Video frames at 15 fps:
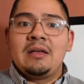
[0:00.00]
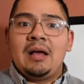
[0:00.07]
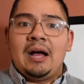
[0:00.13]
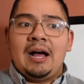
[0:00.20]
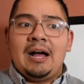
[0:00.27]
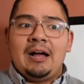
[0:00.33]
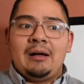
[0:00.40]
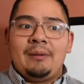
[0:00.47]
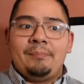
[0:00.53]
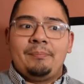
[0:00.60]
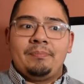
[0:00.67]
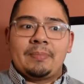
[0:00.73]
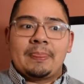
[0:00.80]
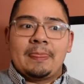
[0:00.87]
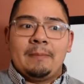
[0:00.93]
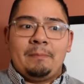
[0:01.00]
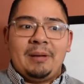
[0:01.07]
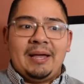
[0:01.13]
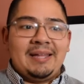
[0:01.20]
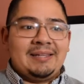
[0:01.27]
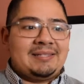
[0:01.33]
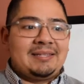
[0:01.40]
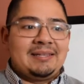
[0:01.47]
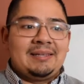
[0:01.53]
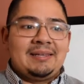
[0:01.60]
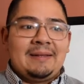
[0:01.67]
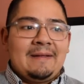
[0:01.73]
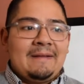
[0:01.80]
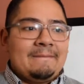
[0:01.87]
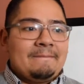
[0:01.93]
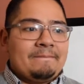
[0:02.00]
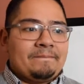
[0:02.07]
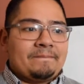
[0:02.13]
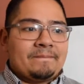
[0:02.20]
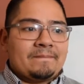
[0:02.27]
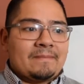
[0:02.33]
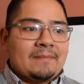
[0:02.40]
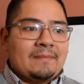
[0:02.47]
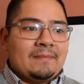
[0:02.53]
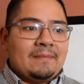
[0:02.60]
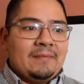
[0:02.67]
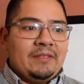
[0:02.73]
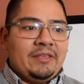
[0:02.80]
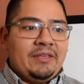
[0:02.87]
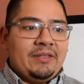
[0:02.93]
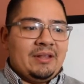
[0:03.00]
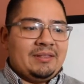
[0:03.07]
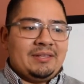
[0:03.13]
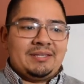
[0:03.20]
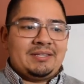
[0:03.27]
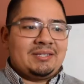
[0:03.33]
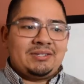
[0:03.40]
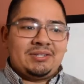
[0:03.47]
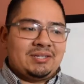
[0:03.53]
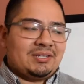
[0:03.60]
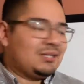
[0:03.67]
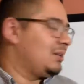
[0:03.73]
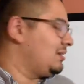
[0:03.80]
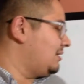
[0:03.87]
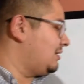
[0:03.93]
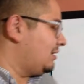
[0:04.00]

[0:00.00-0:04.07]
But yeah, this is just